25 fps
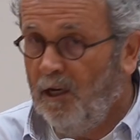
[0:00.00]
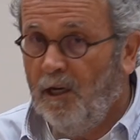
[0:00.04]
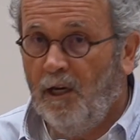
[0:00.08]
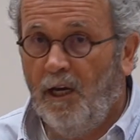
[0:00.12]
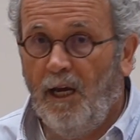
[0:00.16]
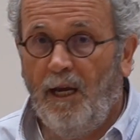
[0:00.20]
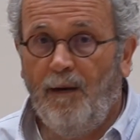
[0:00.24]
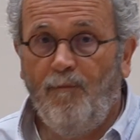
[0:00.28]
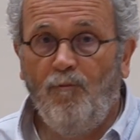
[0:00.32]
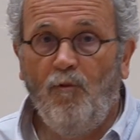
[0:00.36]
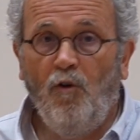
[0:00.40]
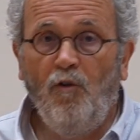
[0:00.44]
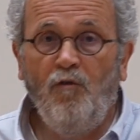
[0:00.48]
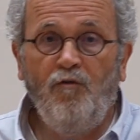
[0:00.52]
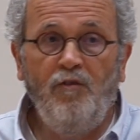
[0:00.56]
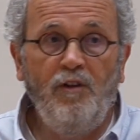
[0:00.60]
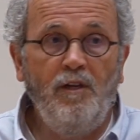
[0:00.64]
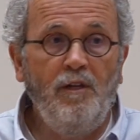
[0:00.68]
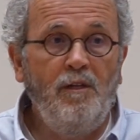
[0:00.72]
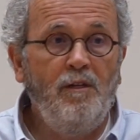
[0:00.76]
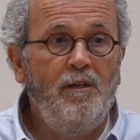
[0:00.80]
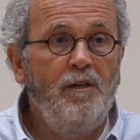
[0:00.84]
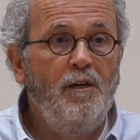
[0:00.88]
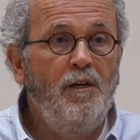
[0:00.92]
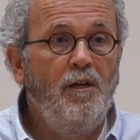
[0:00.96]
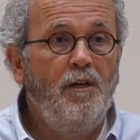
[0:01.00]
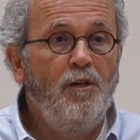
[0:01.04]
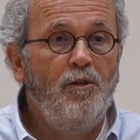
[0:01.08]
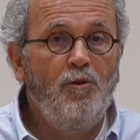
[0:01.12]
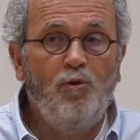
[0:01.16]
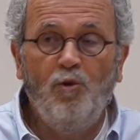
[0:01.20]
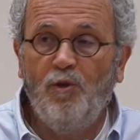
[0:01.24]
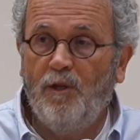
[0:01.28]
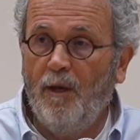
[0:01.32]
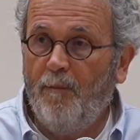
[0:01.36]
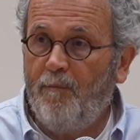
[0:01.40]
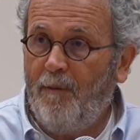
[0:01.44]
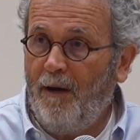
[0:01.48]
and move it
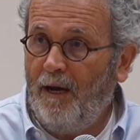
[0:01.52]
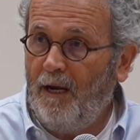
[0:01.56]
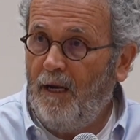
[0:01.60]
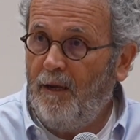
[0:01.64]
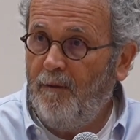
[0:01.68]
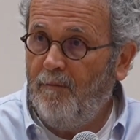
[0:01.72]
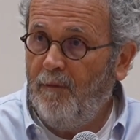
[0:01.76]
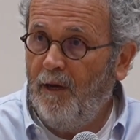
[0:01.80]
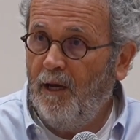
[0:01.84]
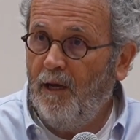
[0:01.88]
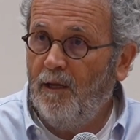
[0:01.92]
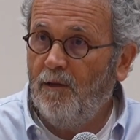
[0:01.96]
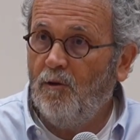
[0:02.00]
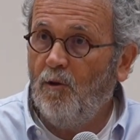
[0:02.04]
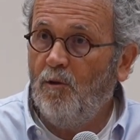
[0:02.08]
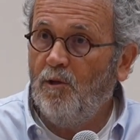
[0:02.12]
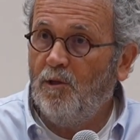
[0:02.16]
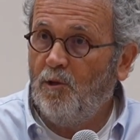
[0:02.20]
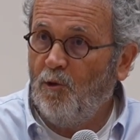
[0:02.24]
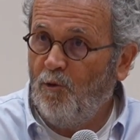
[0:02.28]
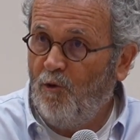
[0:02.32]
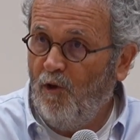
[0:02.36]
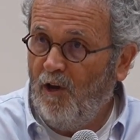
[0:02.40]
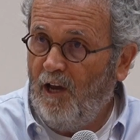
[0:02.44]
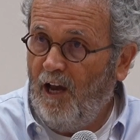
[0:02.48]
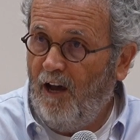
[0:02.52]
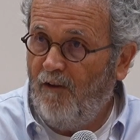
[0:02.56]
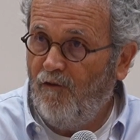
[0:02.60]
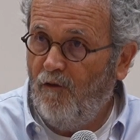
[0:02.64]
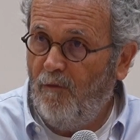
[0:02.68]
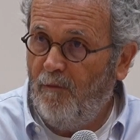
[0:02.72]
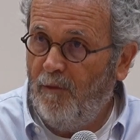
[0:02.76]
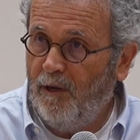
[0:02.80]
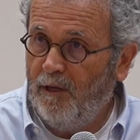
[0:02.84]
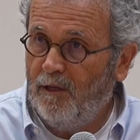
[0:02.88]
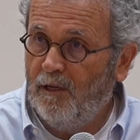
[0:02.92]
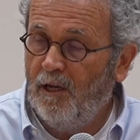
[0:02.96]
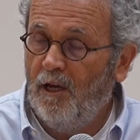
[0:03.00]
to the parliament and to the
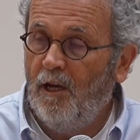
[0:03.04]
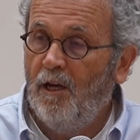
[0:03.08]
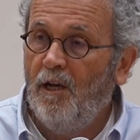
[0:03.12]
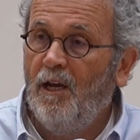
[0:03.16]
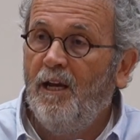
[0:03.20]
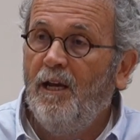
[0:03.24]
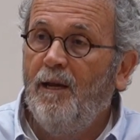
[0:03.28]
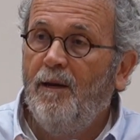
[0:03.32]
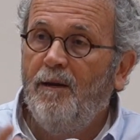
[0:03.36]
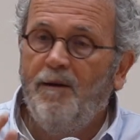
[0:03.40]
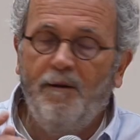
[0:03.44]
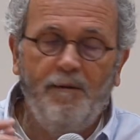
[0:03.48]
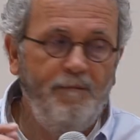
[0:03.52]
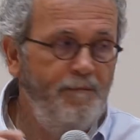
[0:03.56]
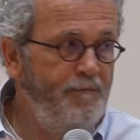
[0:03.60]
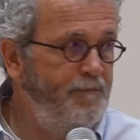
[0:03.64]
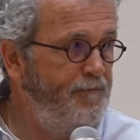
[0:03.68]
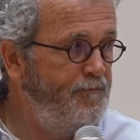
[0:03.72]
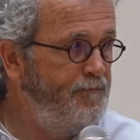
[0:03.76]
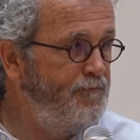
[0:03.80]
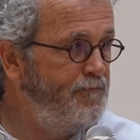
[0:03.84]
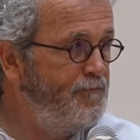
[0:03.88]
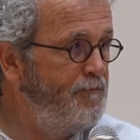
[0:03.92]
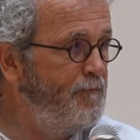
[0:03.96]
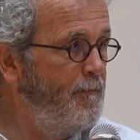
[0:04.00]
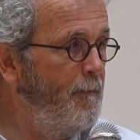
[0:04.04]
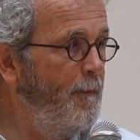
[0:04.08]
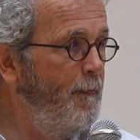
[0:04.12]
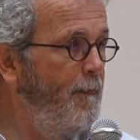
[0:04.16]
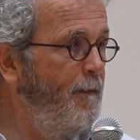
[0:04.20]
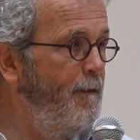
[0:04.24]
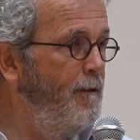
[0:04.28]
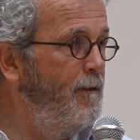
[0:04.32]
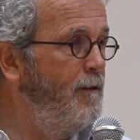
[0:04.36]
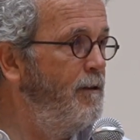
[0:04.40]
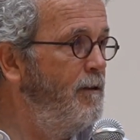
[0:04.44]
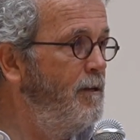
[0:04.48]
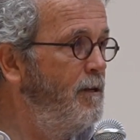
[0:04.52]
government. Yeah, maybe in briefly can
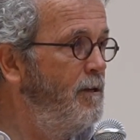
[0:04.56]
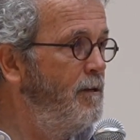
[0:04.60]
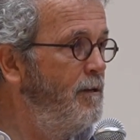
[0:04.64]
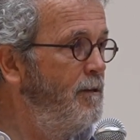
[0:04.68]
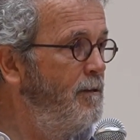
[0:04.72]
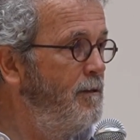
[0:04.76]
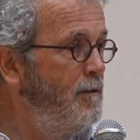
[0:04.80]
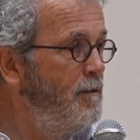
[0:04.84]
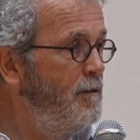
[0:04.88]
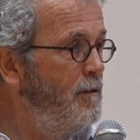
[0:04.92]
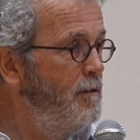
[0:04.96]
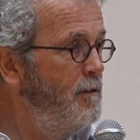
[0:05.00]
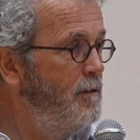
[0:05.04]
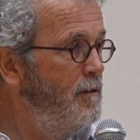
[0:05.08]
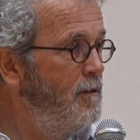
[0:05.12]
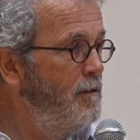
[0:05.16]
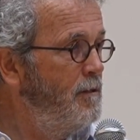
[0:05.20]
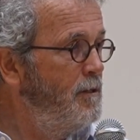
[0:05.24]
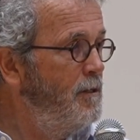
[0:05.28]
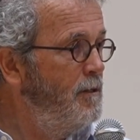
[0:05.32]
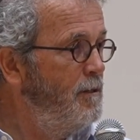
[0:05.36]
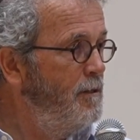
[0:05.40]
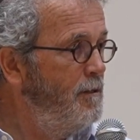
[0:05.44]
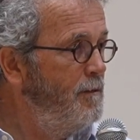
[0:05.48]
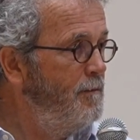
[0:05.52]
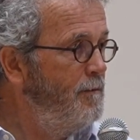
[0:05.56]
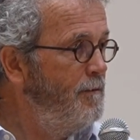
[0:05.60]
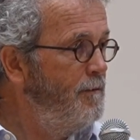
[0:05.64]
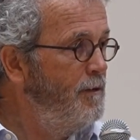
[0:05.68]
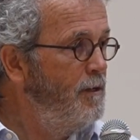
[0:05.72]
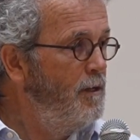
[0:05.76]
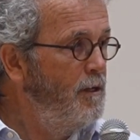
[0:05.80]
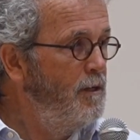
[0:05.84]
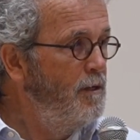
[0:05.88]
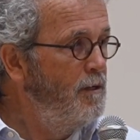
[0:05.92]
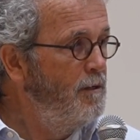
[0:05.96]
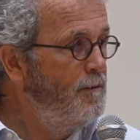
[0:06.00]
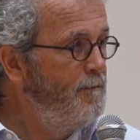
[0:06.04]
you point out some points.
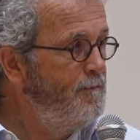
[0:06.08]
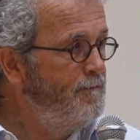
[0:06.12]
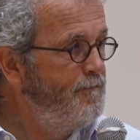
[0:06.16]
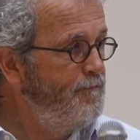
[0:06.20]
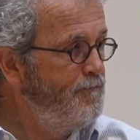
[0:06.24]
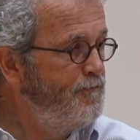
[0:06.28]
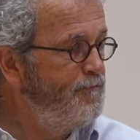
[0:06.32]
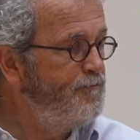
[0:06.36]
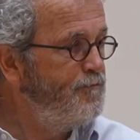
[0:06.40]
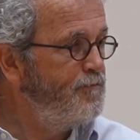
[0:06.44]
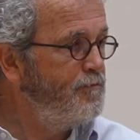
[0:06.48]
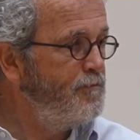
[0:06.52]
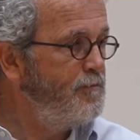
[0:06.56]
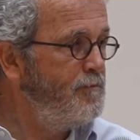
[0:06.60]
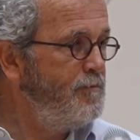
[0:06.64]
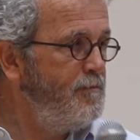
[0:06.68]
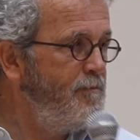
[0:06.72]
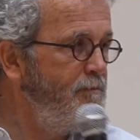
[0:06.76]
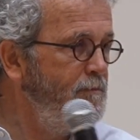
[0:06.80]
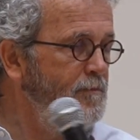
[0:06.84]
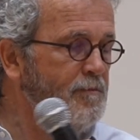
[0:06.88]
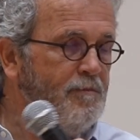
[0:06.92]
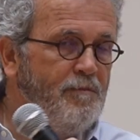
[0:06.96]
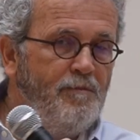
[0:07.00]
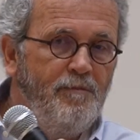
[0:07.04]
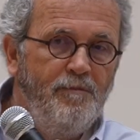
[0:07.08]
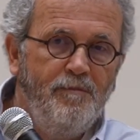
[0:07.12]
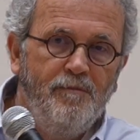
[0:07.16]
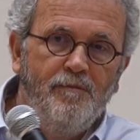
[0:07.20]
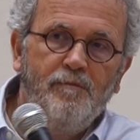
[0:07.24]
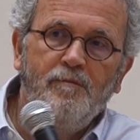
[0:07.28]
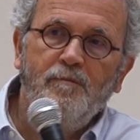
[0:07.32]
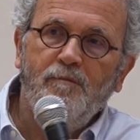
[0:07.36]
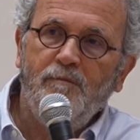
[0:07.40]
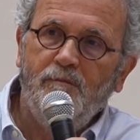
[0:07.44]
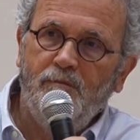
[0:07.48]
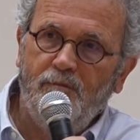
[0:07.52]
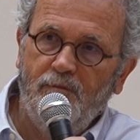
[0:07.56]
How do you think you can
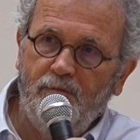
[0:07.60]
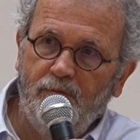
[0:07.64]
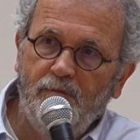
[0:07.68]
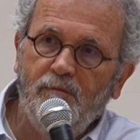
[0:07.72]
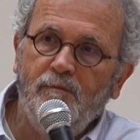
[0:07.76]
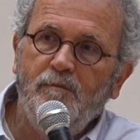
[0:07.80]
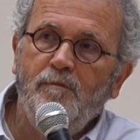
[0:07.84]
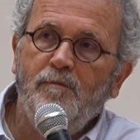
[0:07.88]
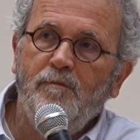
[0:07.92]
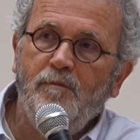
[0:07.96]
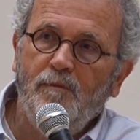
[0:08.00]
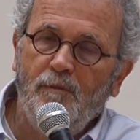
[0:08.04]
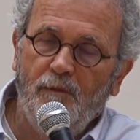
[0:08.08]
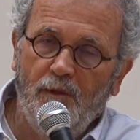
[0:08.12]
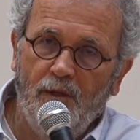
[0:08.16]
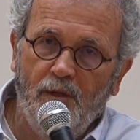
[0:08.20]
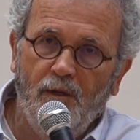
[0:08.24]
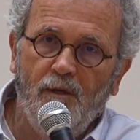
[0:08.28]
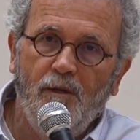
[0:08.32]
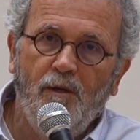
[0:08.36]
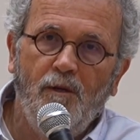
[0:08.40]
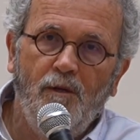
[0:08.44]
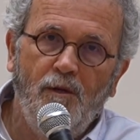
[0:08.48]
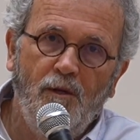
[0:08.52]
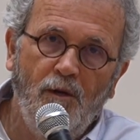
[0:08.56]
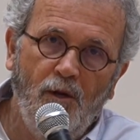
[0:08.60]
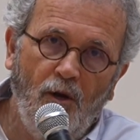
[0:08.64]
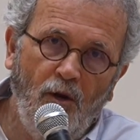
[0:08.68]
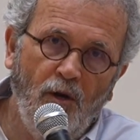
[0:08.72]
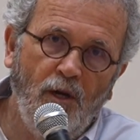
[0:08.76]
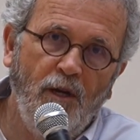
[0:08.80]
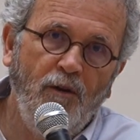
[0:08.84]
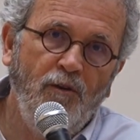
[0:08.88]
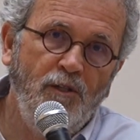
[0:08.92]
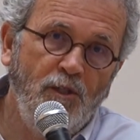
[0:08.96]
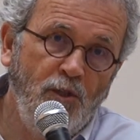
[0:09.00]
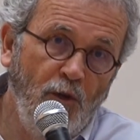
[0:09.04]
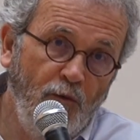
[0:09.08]
compromise on this issue?
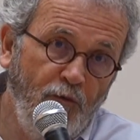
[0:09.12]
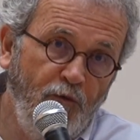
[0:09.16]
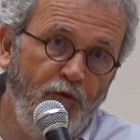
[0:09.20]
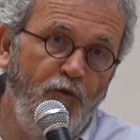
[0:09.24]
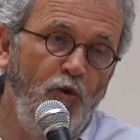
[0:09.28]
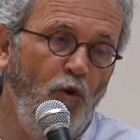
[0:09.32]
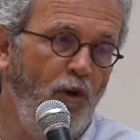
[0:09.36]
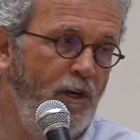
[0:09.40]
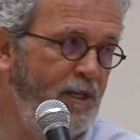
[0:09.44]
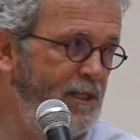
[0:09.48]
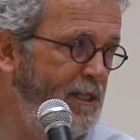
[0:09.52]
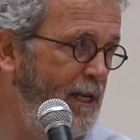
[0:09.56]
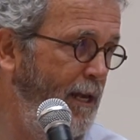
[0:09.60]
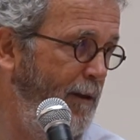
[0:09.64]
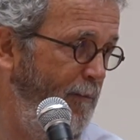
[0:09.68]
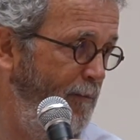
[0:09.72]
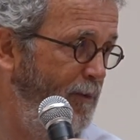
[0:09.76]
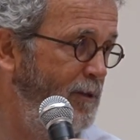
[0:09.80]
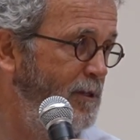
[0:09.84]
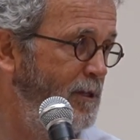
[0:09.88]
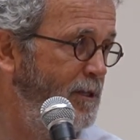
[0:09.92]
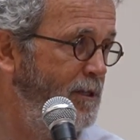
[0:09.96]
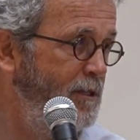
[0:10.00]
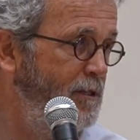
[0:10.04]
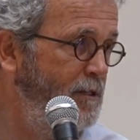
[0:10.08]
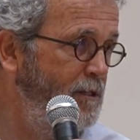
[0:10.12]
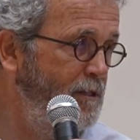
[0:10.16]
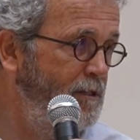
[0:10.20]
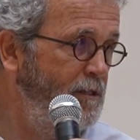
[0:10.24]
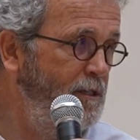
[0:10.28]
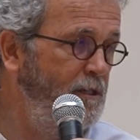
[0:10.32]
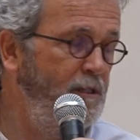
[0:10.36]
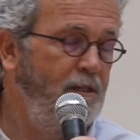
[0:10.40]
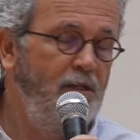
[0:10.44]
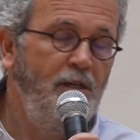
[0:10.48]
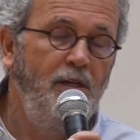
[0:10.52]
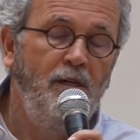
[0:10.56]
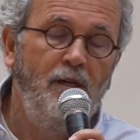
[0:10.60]
Okay, so a few examples.
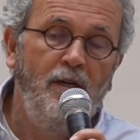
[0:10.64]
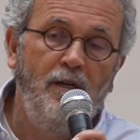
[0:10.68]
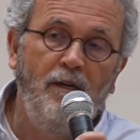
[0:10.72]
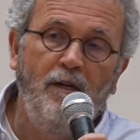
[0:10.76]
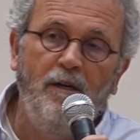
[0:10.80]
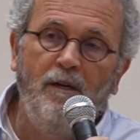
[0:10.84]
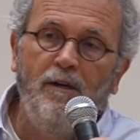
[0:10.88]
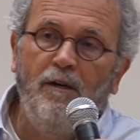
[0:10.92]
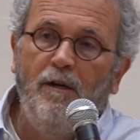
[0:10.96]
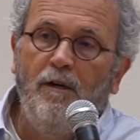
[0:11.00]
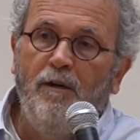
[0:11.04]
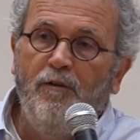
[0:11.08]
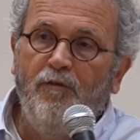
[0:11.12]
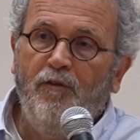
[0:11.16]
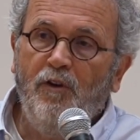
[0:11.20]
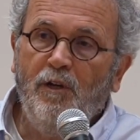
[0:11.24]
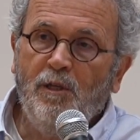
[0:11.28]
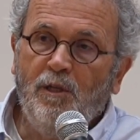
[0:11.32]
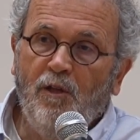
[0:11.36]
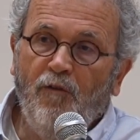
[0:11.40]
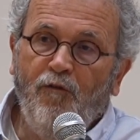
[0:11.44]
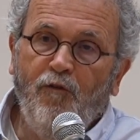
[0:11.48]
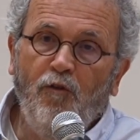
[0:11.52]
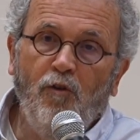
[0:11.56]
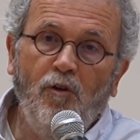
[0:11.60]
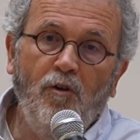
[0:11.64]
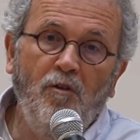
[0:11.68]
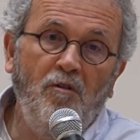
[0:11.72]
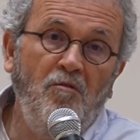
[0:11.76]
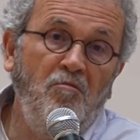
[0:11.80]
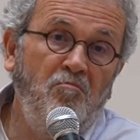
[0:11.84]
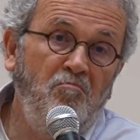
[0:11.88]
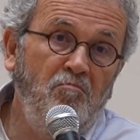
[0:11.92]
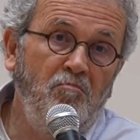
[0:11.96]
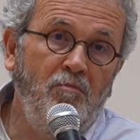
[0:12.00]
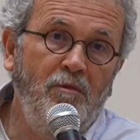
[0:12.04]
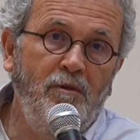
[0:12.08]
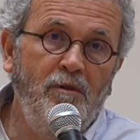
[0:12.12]
First of
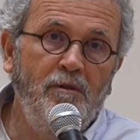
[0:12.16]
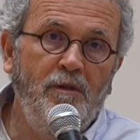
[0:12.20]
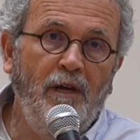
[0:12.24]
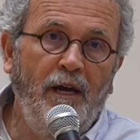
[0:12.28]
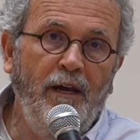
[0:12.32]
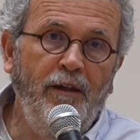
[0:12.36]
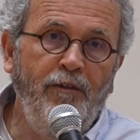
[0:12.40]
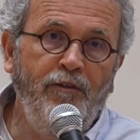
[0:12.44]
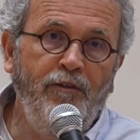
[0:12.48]
all, I